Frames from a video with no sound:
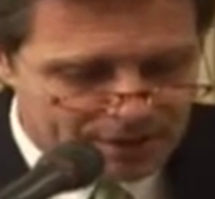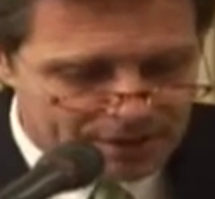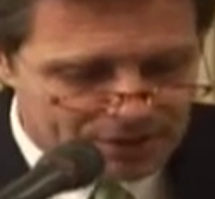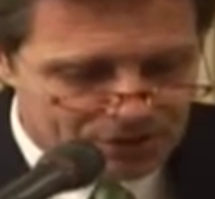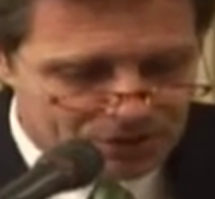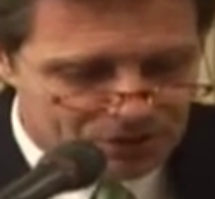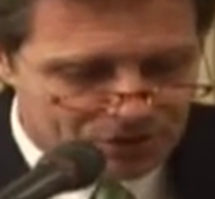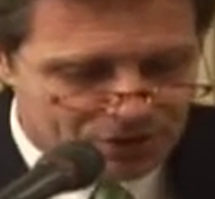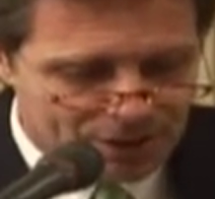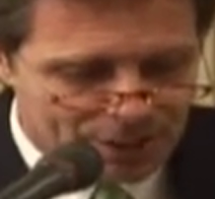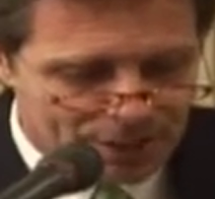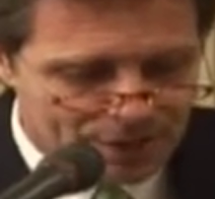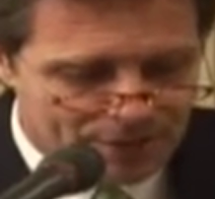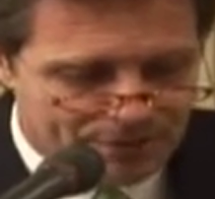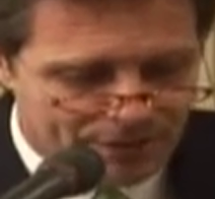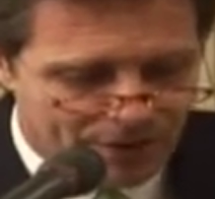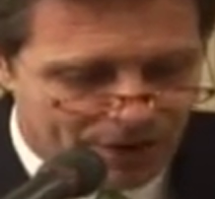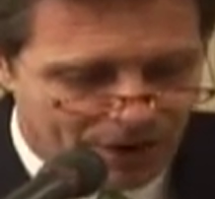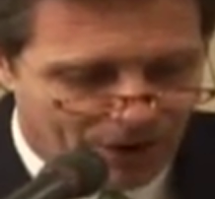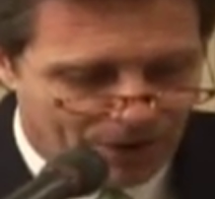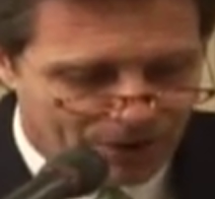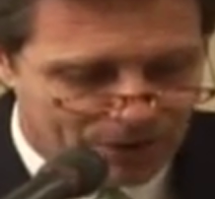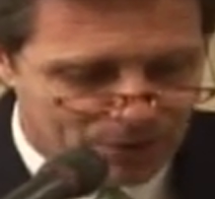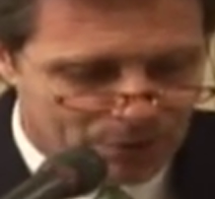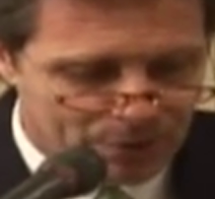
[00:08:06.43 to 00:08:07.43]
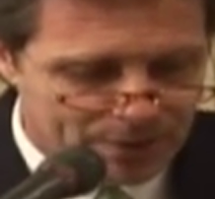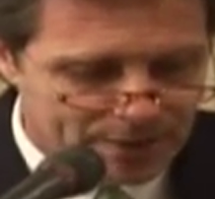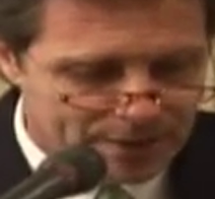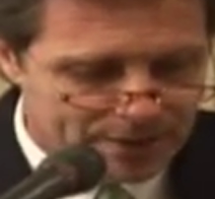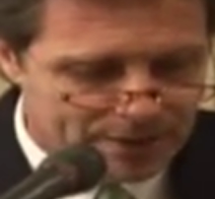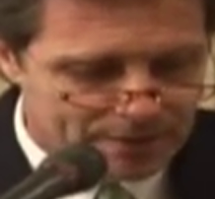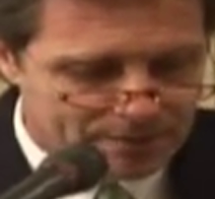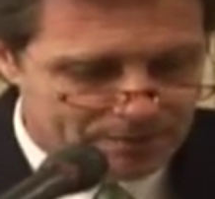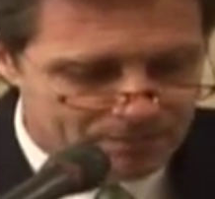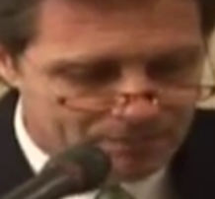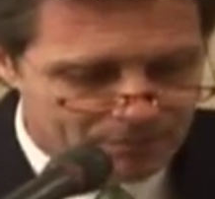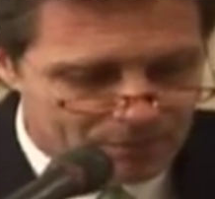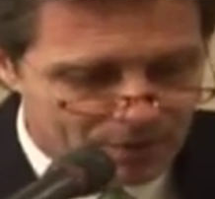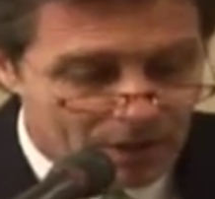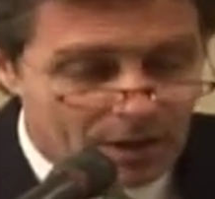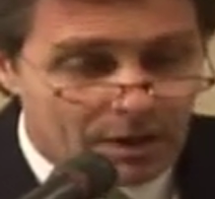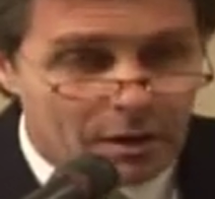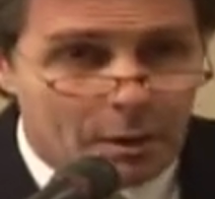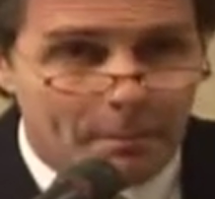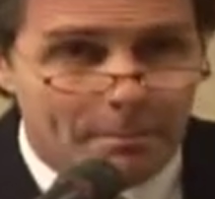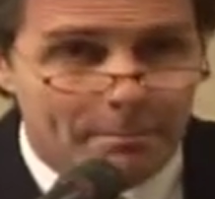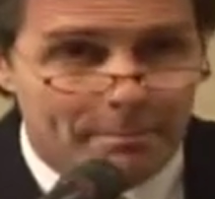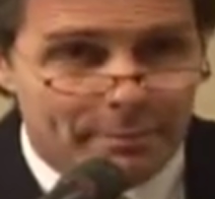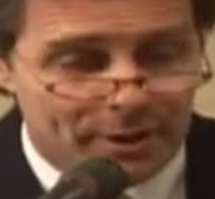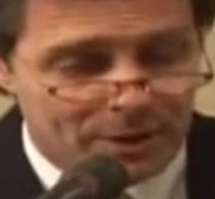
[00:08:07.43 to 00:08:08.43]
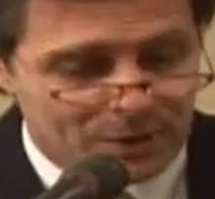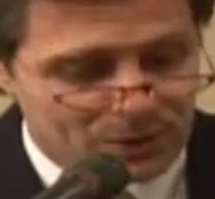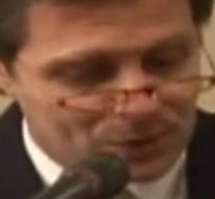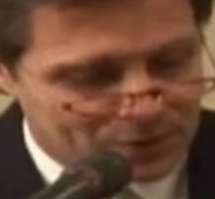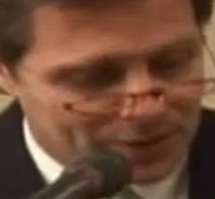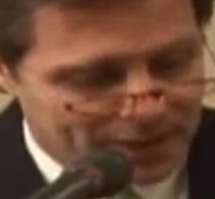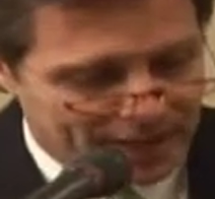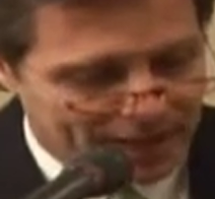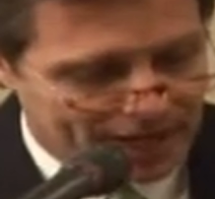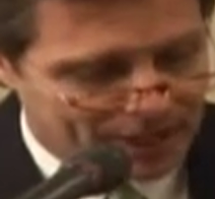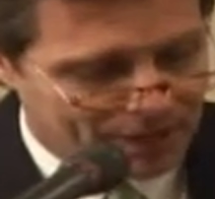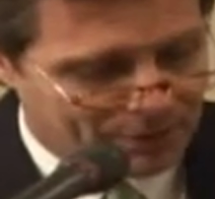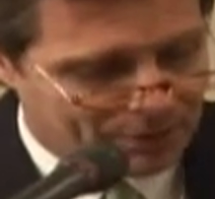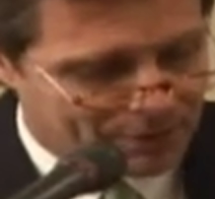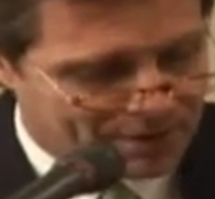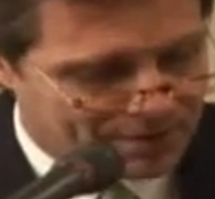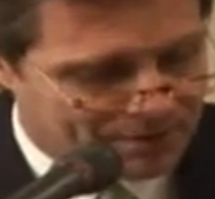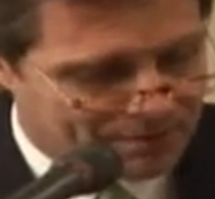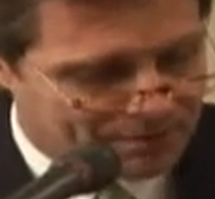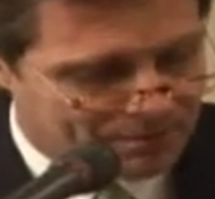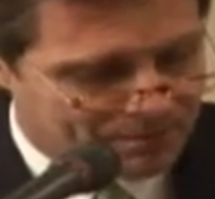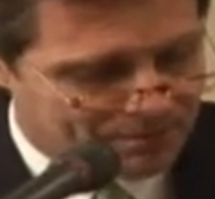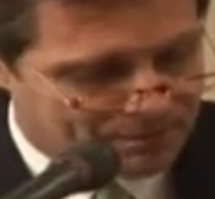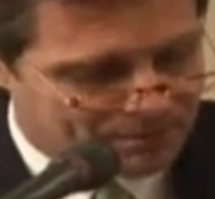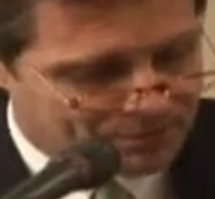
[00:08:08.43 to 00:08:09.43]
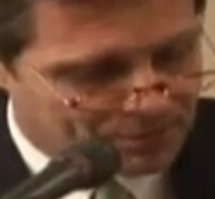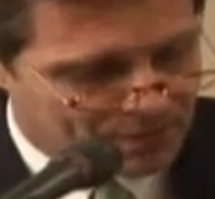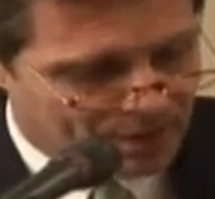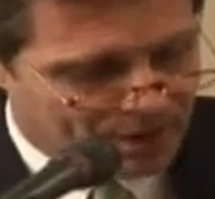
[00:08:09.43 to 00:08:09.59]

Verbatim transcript: Steve Hardery, Bill Canavan,